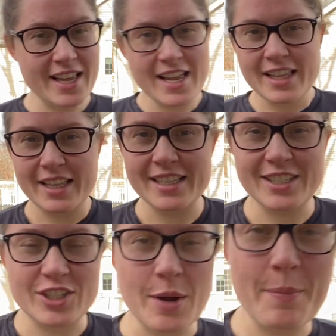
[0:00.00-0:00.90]
Let's
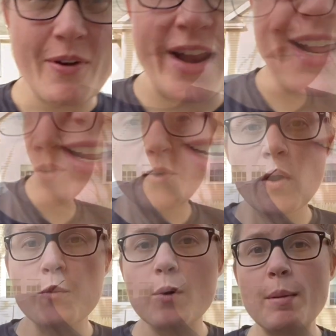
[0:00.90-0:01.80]
jump right in. So for our
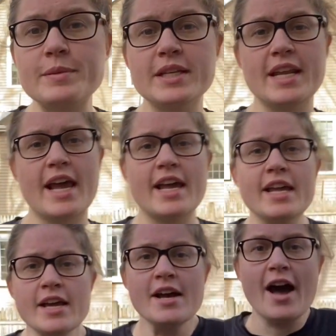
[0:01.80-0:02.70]
warm-up today,
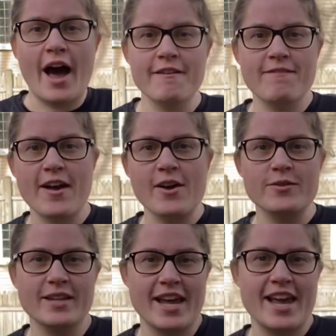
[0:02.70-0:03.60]
I found
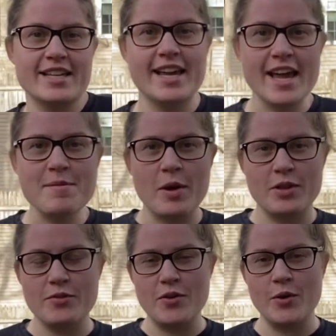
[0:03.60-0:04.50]
a game on the
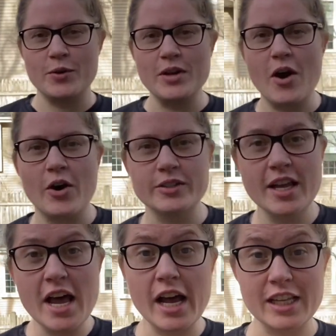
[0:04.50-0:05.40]
phone called
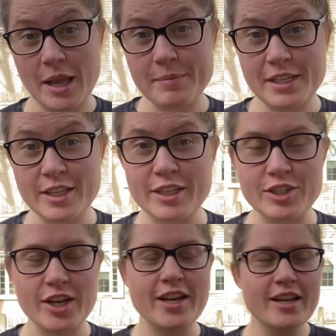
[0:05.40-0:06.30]
Clumsy
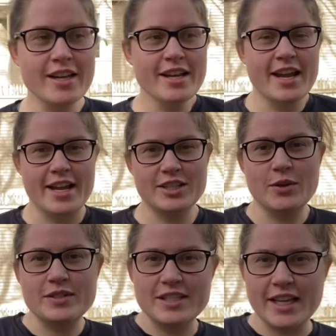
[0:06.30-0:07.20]
Ninja. And so it's
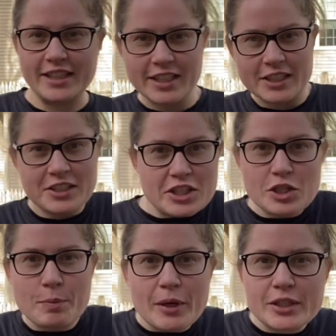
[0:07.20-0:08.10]
this like little ninja
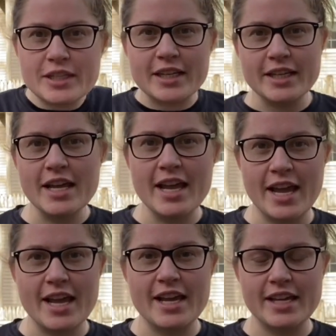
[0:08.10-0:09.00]
person,
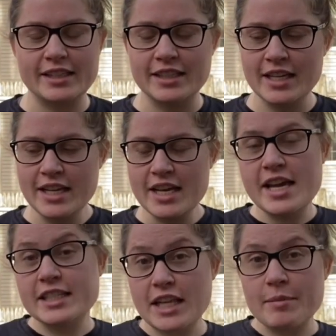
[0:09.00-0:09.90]
and he's
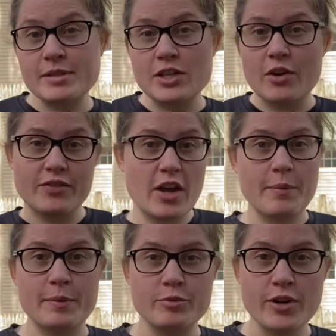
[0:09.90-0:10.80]
clumsy, you have to help
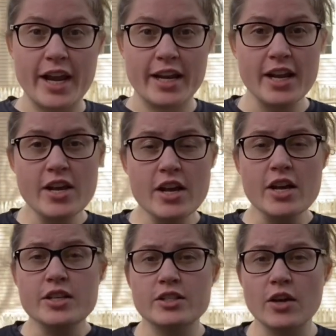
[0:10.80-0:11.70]
him train.
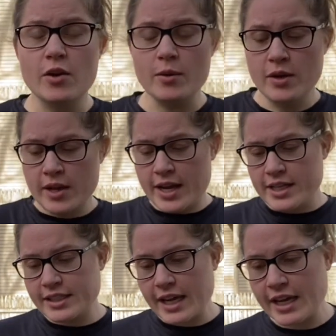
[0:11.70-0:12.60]
So in a
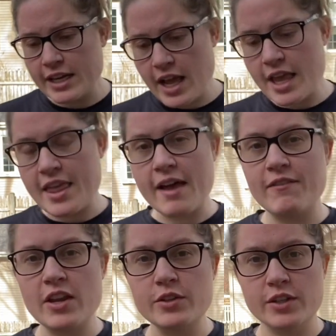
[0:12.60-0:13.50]
second, that
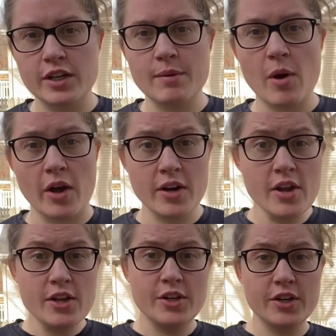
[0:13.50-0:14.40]
video is gonna come on.
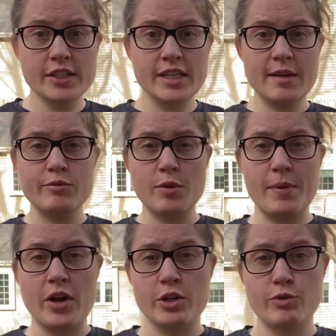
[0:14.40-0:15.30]
You're gonna see him jumping
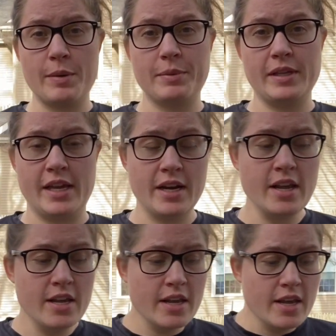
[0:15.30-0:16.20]
on a trampoline.
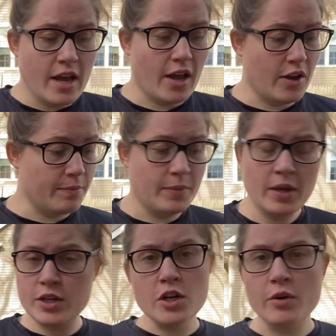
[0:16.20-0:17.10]
You
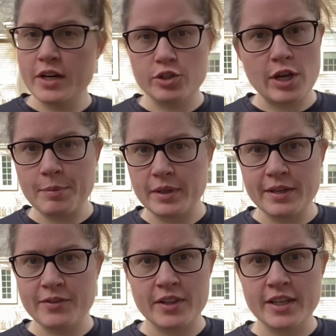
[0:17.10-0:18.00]
don't need a trampoline
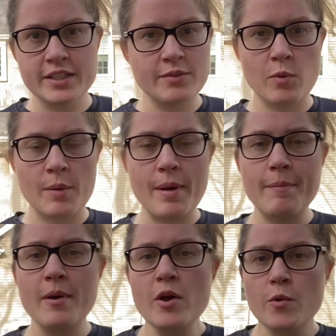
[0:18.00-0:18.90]
for this warm-up.
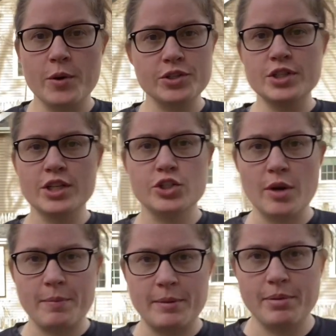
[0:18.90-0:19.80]
We're just gonna jump
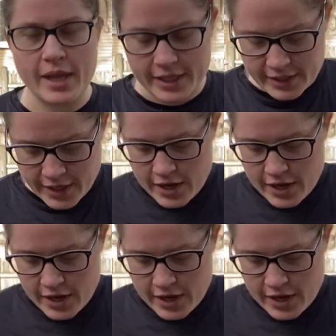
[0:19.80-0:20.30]
in place.